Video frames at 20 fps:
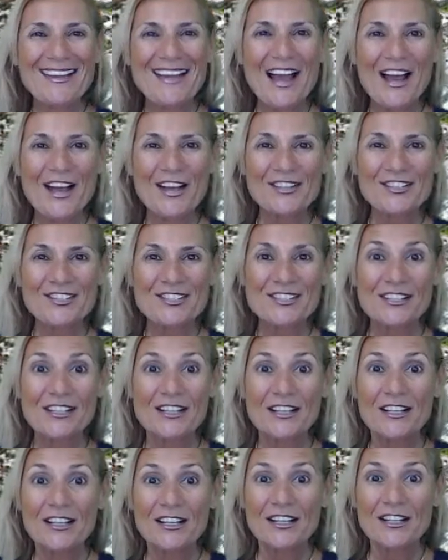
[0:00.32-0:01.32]
guys,
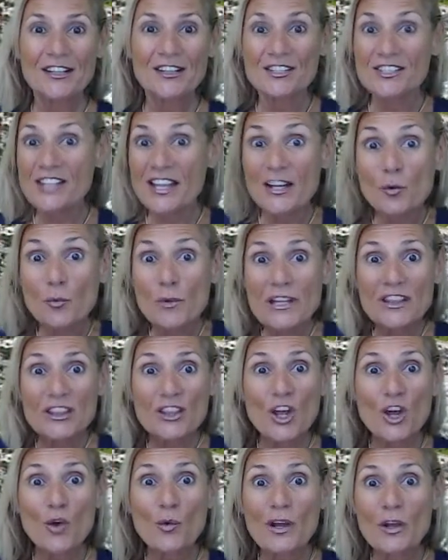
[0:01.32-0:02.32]
does
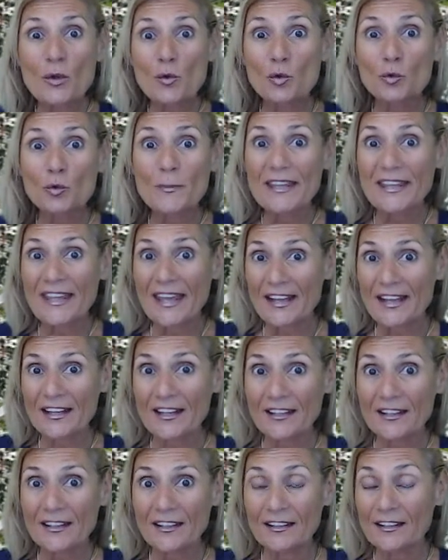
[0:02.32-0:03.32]
anyone know a good
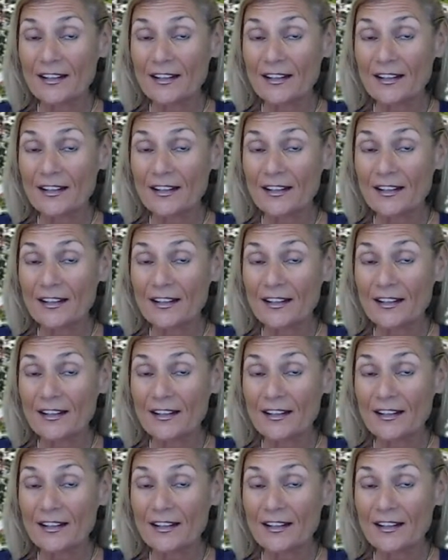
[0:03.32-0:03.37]
mechanic